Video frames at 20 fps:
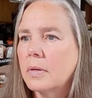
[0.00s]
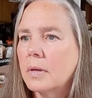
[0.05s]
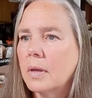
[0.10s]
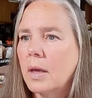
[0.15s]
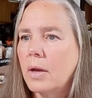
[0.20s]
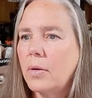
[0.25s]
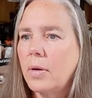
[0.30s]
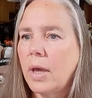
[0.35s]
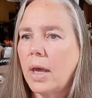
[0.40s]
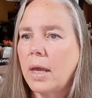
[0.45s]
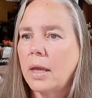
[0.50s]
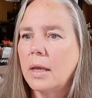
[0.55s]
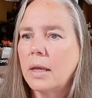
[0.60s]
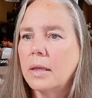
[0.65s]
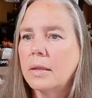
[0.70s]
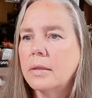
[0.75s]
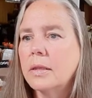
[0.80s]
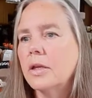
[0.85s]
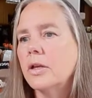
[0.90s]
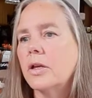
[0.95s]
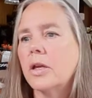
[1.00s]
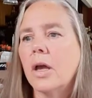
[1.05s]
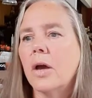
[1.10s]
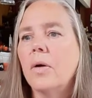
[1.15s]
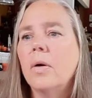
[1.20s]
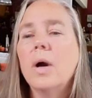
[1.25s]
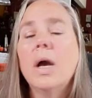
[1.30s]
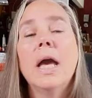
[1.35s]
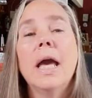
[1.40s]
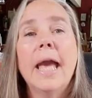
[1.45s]
Okay, there you go.
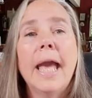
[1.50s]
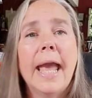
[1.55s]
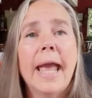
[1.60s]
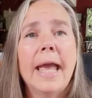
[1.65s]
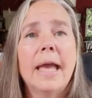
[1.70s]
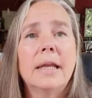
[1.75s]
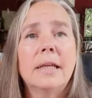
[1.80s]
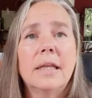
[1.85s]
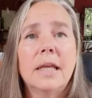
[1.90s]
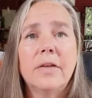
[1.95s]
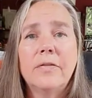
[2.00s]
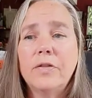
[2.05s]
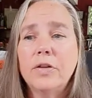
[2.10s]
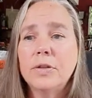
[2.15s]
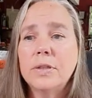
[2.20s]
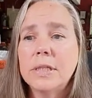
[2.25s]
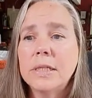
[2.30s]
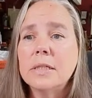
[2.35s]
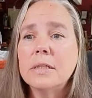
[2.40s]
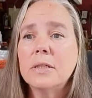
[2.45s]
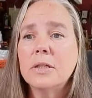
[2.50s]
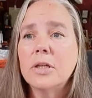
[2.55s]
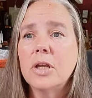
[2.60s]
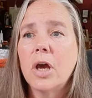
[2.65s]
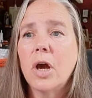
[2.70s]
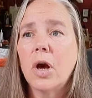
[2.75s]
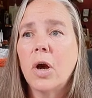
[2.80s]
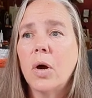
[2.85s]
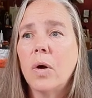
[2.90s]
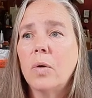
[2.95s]
And if you didn't
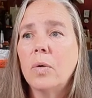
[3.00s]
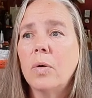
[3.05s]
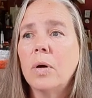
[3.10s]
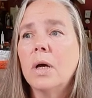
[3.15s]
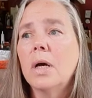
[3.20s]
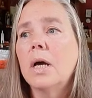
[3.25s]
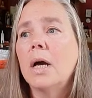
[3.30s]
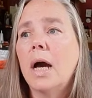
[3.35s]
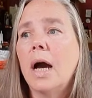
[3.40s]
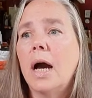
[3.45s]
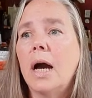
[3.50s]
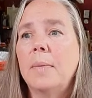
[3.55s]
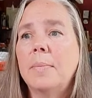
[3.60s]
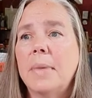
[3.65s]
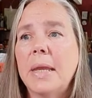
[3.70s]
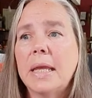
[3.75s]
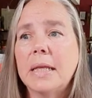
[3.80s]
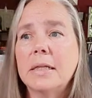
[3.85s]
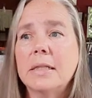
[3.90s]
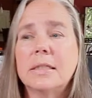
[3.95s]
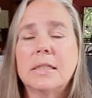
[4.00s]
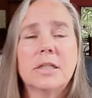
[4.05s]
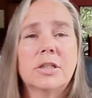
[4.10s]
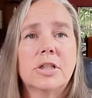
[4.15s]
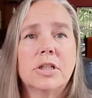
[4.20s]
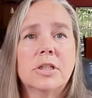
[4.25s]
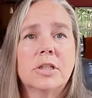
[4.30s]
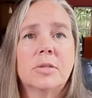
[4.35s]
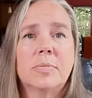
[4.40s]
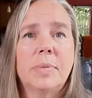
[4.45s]
know, in
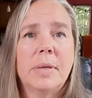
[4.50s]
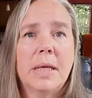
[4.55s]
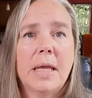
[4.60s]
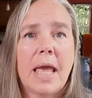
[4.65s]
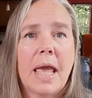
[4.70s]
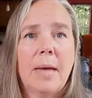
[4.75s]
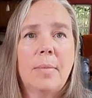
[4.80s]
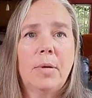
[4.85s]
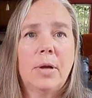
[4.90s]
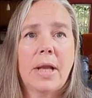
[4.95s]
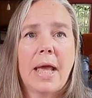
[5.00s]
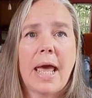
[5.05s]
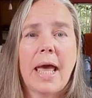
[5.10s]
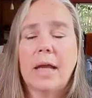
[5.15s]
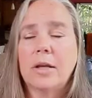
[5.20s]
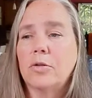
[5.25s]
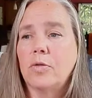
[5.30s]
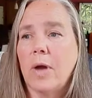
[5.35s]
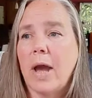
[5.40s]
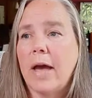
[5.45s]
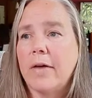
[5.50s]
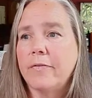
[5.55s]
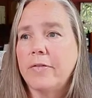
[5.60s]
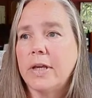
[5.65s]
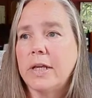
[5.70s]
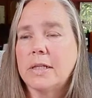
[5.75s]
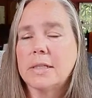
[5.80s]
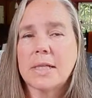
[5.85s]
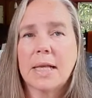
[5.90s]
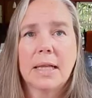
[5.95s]
addition to being able to add
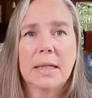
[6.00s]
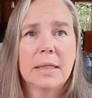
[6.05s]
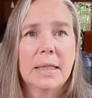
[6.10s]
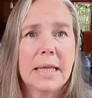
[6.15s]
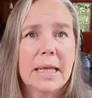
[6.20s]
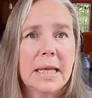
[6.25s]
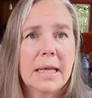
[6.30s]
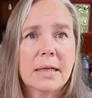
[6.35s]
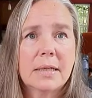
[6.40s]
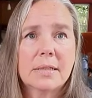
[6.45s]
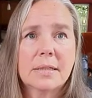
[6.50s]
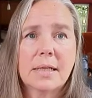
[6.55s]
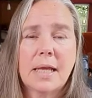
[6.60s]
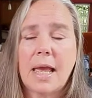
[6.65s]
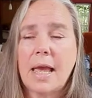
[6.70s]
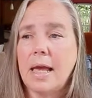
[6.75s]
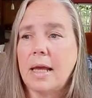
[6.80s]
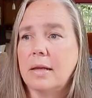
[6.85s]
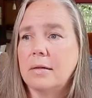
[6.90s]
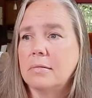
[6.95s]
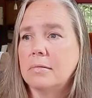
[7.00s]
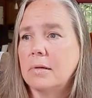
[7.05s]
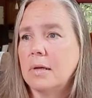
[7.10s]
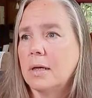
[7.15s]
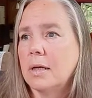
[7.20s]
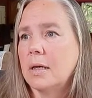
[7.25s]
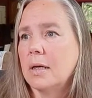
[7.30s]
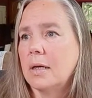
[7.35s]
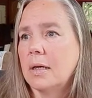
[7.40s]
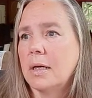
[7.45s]
graphics and links and
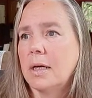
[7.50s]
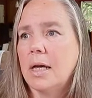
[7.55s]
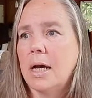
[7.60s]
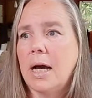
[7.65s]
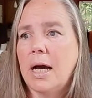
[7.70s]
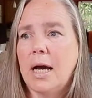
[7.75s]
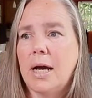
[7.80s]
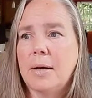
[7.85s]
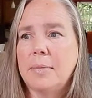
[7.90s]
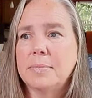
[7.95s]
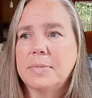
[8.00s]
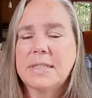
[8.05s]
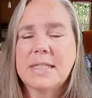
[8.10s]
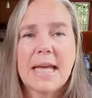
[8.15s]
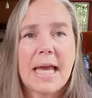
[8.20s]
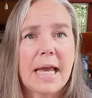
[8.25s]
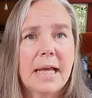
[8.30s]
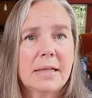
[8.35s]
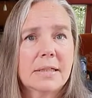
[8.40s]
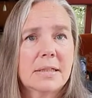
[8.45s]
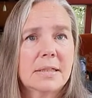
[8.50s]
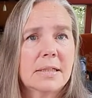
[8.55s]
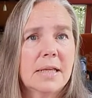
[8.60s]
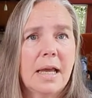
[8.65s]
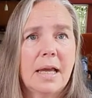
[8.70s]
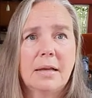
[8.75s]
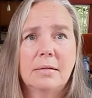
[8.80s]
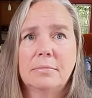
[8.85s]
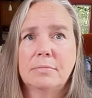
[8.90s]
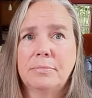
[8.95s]
text
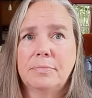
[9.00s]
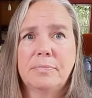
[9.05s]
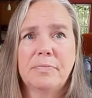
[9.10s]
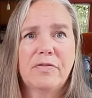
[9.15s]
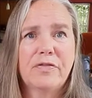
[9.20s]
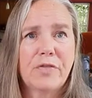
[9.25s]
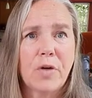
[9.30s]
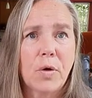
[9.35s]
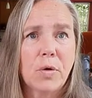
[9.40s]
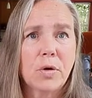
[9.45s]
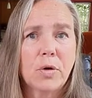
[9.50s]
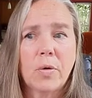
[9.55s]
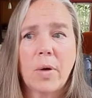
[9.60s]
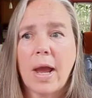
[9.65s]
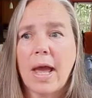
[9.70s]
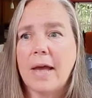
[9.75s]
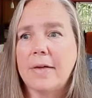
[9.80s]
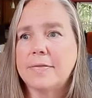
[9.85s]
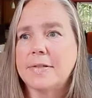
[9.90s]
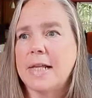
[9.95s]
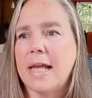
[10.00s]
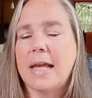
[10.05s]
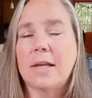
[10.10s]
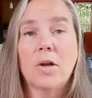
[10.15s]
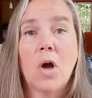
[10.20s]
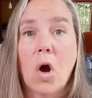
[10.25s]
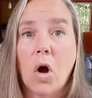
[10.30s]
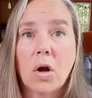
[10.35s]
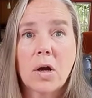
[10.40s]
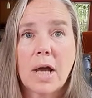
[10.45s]
and photographs and
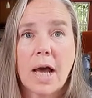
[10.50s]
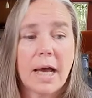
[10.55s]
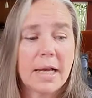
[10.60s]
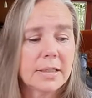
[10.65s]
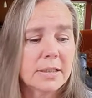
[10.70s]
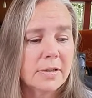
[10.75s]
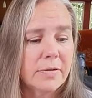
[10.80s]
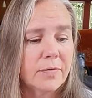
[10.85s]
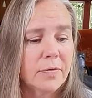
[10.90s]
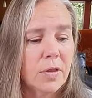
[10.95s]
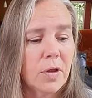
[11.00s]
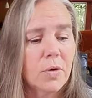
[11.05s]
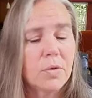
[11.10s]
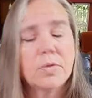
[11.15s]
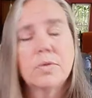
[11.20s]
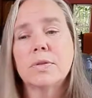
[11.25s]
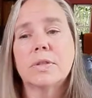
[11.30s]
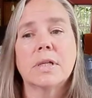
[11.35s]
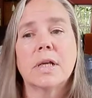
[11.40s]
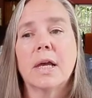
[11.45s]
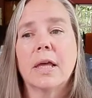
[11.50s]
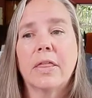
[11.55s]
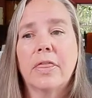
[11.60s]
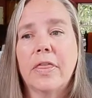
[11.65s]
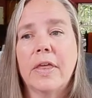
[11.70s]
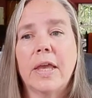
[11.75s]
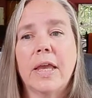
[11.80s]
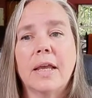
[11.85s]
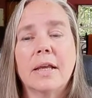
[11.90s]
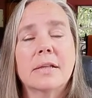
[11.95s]
all kinds of those
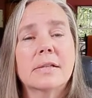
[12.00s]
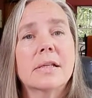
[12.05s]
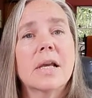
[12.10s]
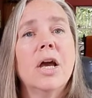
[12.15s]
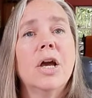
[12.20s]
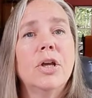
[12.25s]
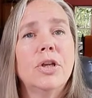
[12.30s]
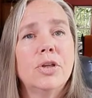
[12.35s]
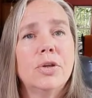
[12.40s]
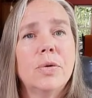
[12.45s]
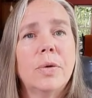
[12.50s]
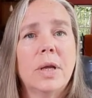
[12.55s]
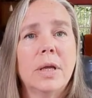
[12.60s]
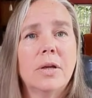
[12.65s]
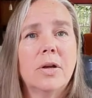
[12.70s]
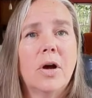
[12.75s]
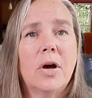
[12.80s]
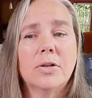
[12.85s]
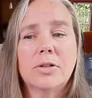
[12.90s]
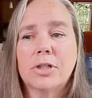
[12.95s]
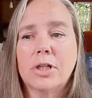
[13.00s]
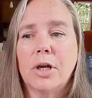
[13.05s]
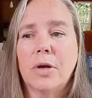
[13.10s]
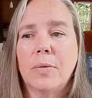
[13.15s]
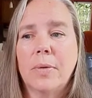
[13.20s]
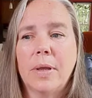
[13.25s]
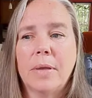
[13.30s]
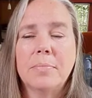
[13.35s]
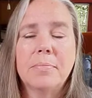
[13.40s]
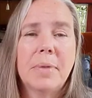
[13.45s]
things, you can
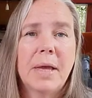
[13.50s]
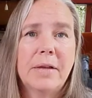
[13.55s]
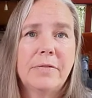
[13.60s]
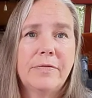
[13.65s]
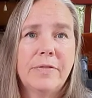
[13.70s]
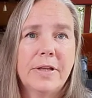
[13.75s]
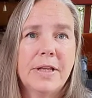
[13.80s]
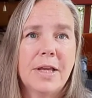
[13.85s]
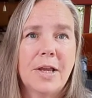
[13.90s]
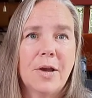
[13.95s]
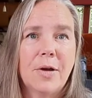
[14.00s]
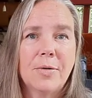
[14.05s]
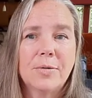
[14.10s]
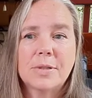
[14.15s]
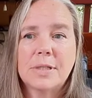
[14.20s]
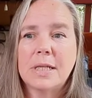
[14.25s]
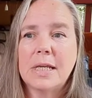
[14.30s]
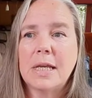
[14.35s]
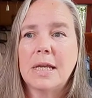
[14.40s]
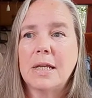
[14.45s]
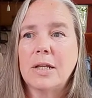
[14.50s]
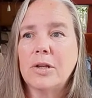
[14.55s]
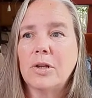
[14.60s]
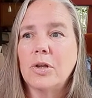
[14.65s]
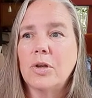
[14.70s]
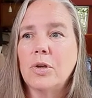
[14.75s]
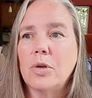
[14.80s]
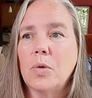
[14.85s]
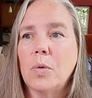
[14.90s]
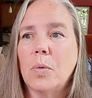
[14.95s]
also embed videos in
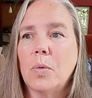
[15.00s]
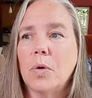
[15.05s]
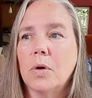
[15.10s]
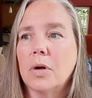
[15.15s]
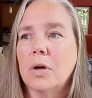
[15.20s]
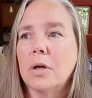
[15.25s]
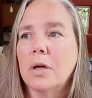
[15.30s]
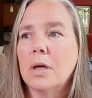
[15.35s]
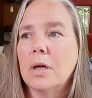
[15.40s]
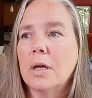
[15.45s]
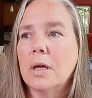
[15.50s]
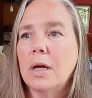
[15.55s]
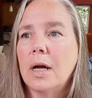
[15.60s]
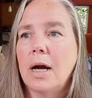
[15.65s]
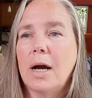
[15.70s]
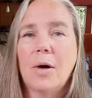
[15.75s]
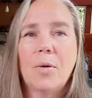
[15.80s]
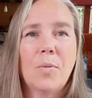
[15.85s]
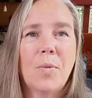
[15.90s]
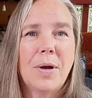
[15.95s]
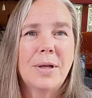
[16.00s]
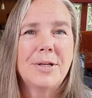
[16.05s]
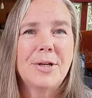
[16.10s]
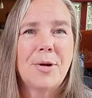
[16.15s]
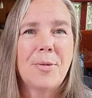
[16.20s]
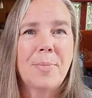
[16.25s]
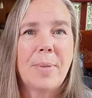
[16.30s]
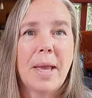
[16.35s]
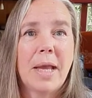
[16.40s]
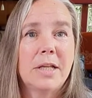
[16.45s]
your
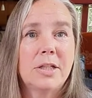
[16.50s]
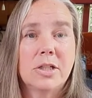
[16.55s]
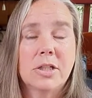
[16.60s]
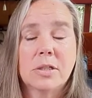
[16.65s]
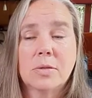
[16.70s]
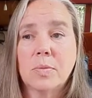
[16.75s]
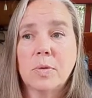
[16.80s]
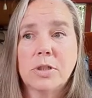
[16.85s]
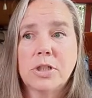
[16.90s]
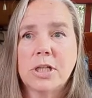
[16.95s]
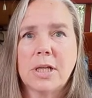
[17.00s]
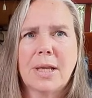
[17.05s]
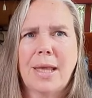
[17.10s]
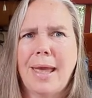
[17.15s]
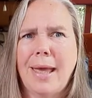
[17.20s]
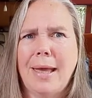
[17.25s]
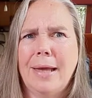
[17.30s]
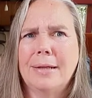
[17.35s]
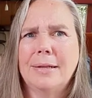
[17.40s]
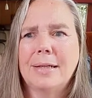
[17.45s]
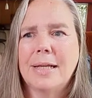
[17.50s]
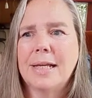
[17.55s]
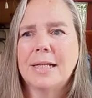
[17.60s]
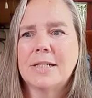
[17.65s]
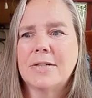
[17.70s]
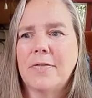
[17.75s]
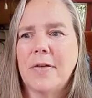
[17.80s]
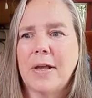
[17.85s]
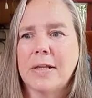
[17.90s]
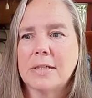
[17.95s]
OneNote pages, which again
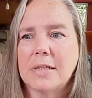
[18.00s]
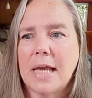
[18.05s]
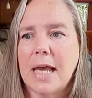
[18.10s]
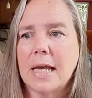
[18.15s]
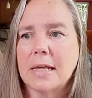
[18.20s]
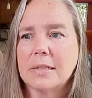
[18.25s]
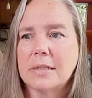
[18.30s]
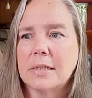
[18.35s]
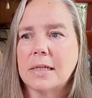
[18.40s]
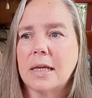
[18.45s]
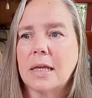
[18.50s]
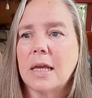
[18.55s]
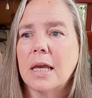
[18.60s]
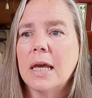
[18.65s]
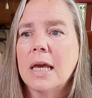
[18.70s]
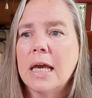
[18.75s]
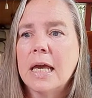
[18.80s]
is fantastic.